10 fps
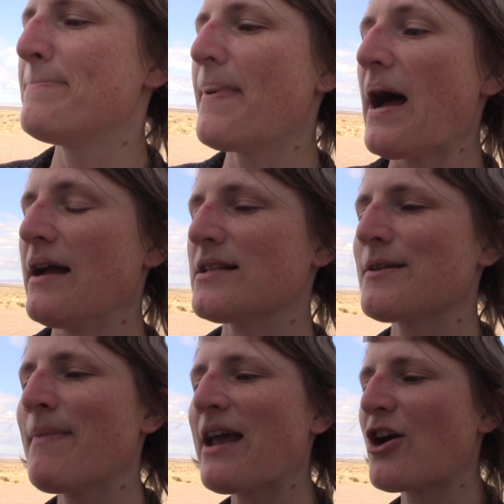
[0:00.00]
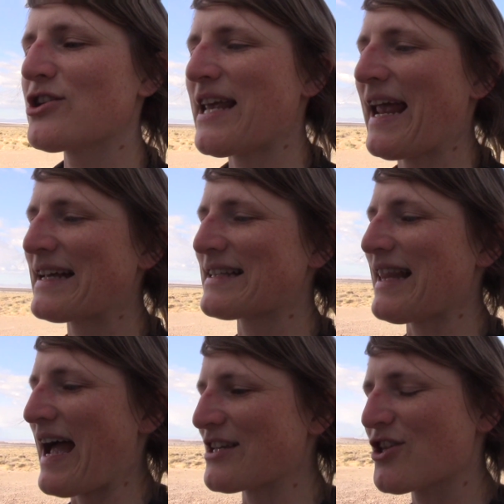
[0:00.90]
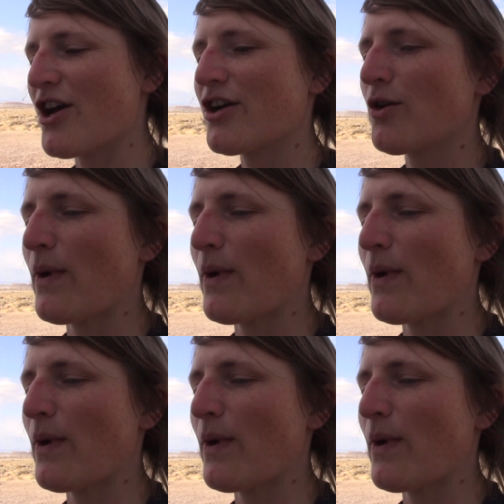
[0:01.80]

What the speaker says: But to make our tanks last longer, we